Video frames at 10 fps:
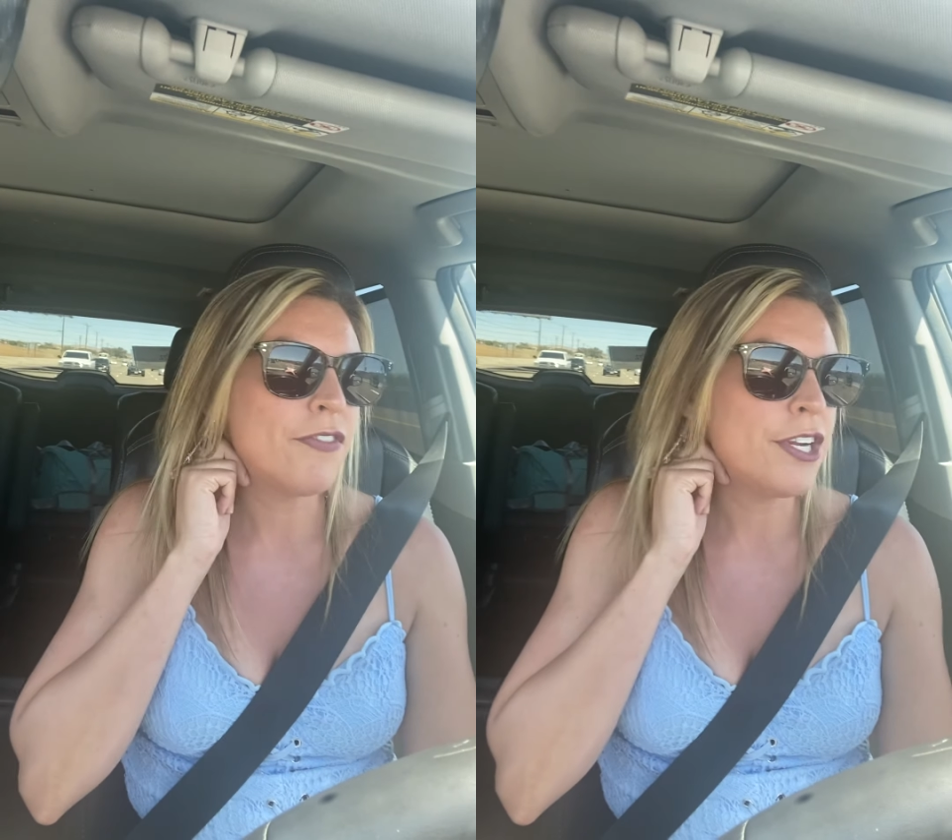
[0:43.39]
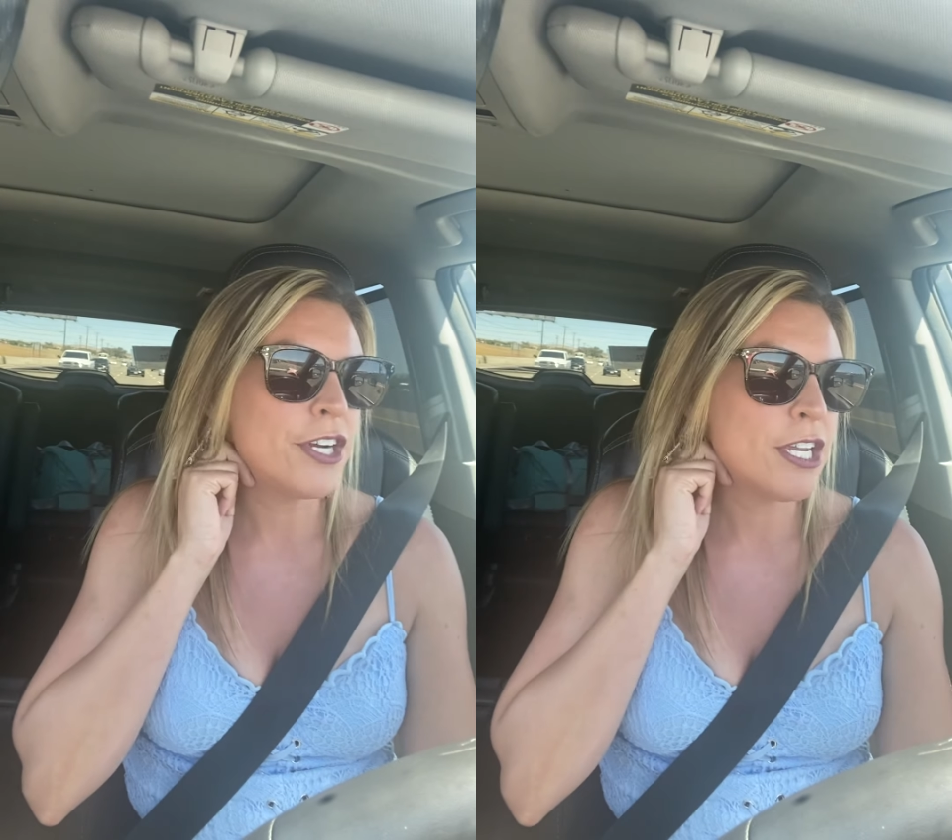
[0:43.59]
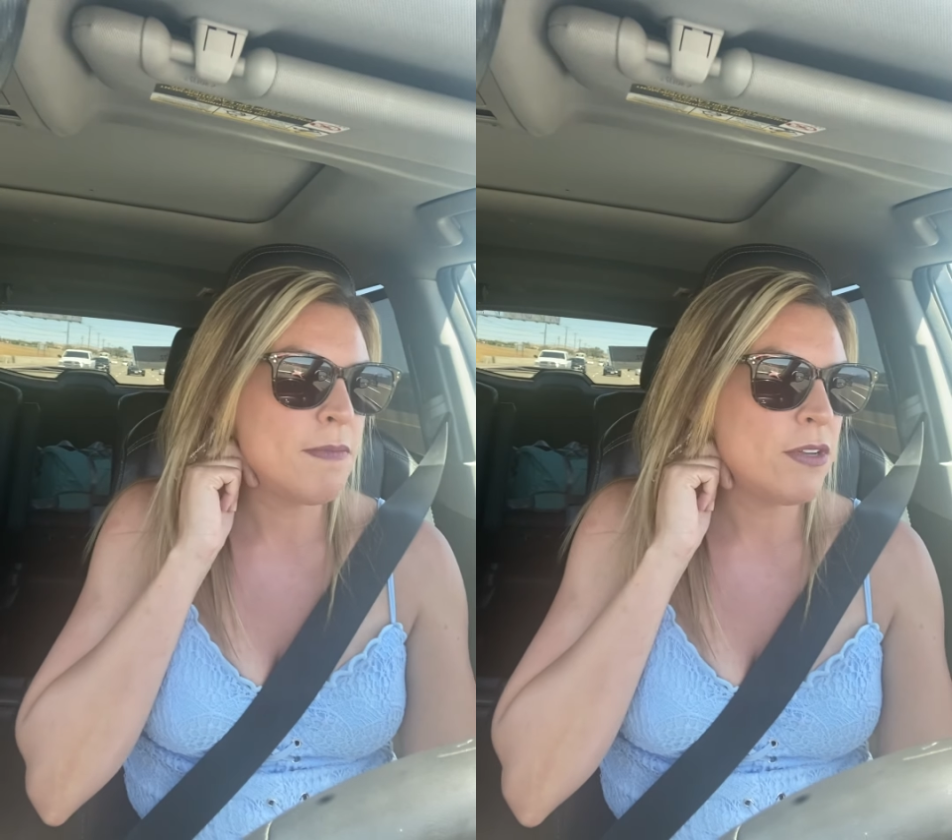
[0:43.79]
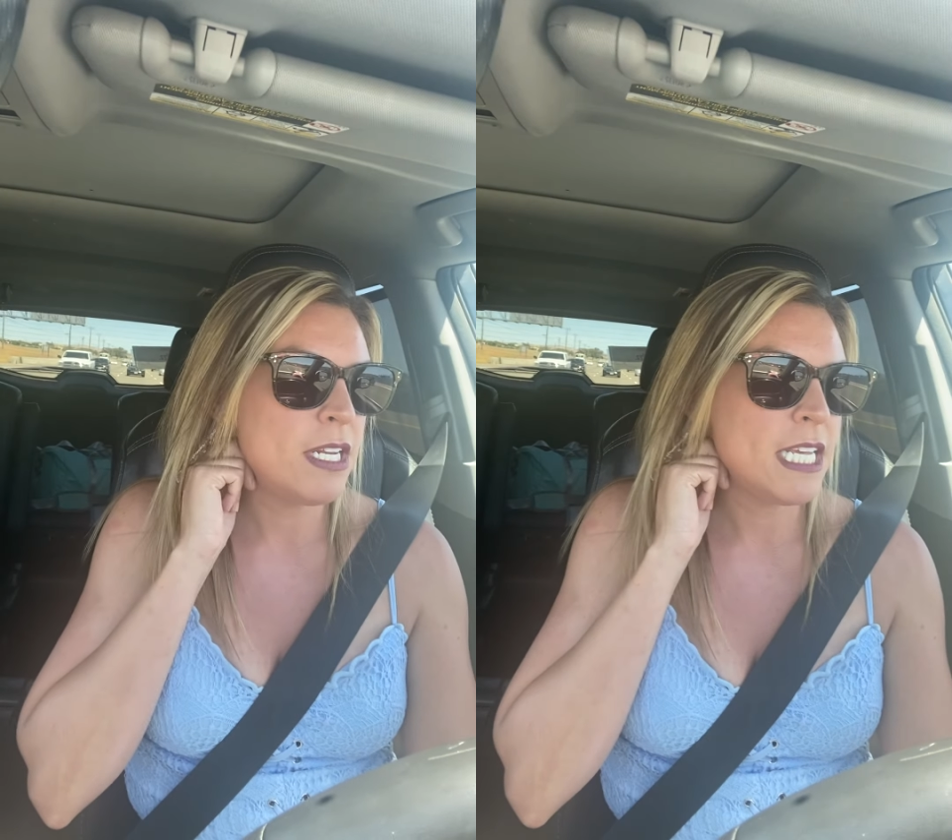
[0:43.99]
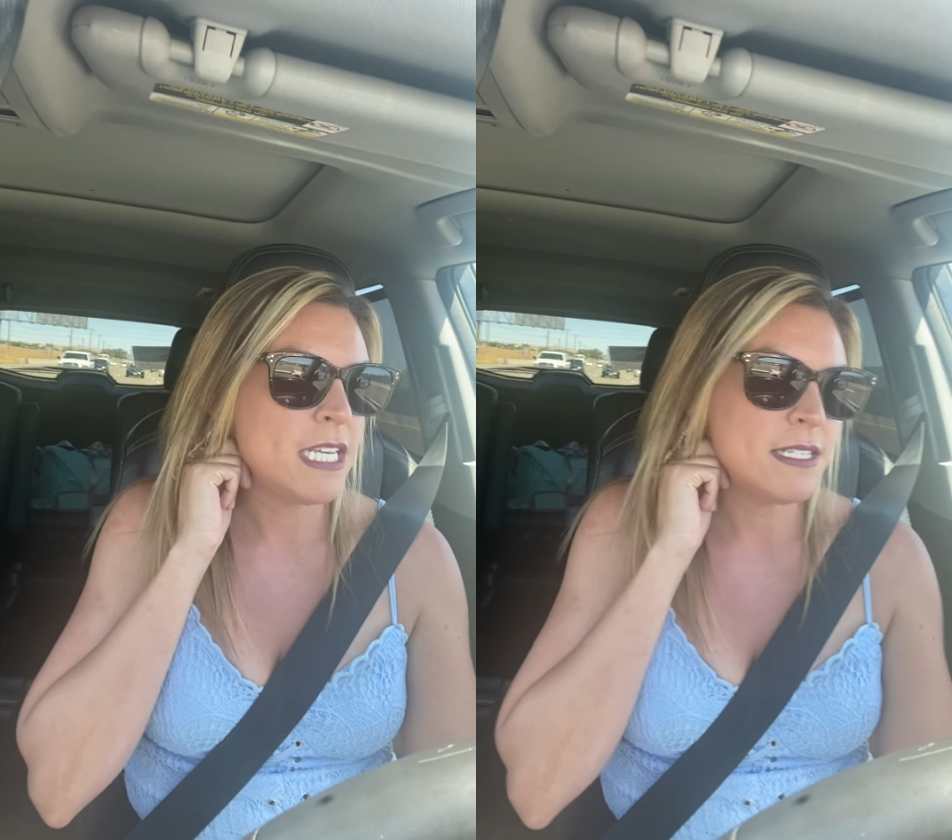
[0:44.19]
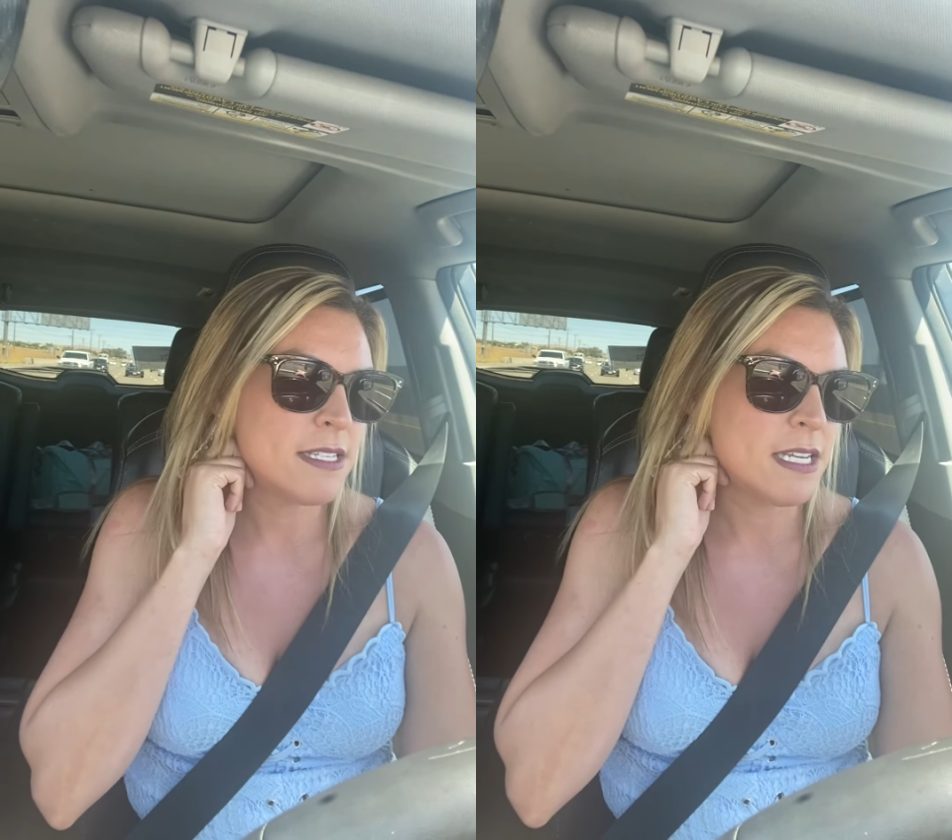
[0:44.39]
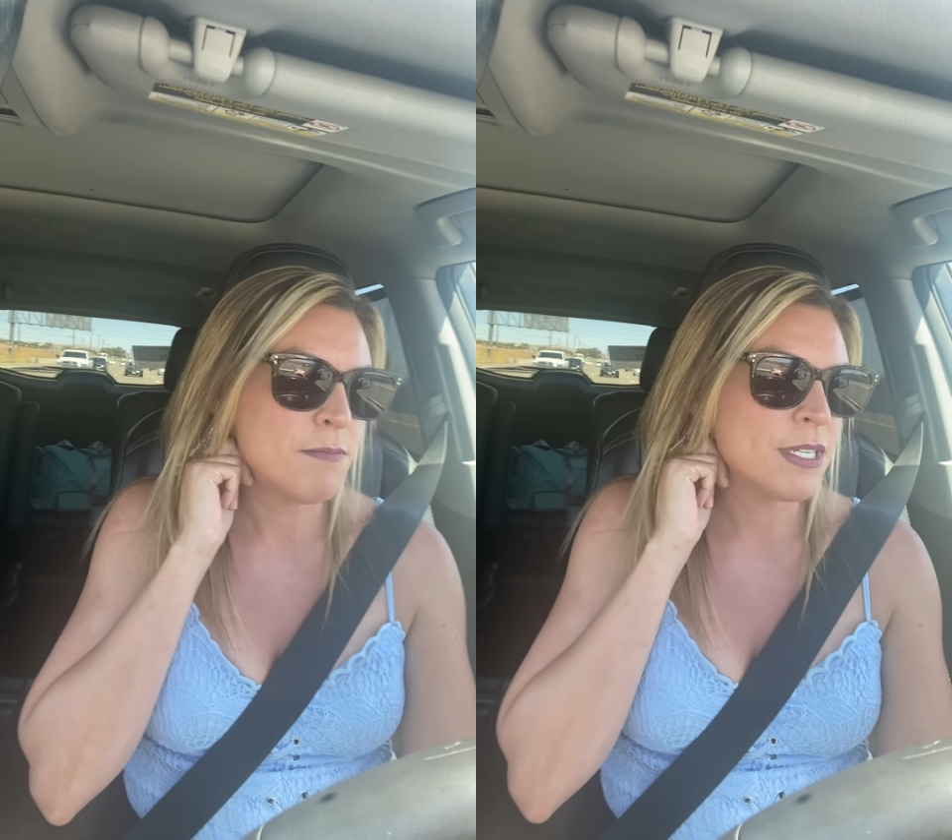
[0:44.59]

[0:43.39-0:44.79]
for your communities and